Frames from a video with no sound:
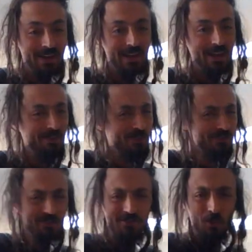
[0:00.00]
Even
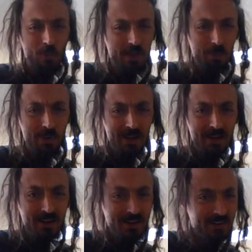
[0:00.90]
just the
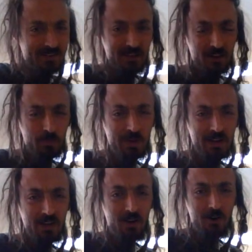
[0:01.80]
Wikipedia
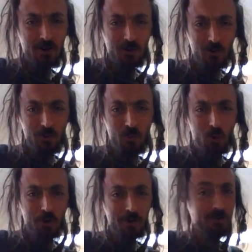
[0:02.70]
encyclopedia article on
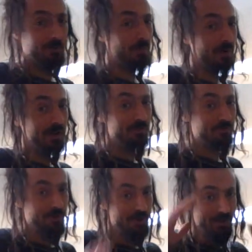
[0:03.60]
water, it's pretty
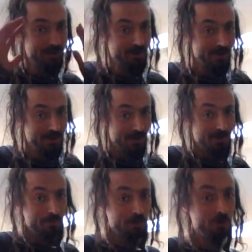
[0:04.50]
freaking
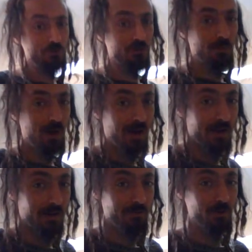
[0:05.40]
blows your
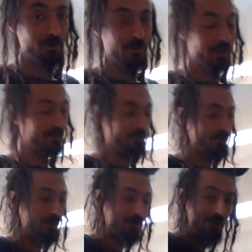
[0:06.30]
mind if you look into
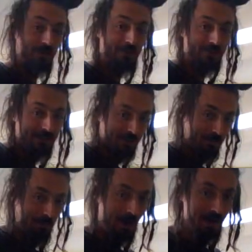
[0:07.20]
it. And this thing that's
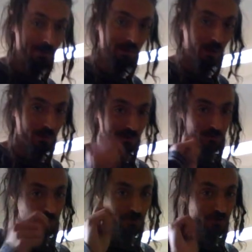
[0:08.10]
mind-blowing is
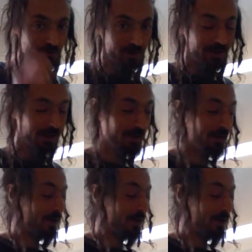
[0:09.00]
what you're drinking.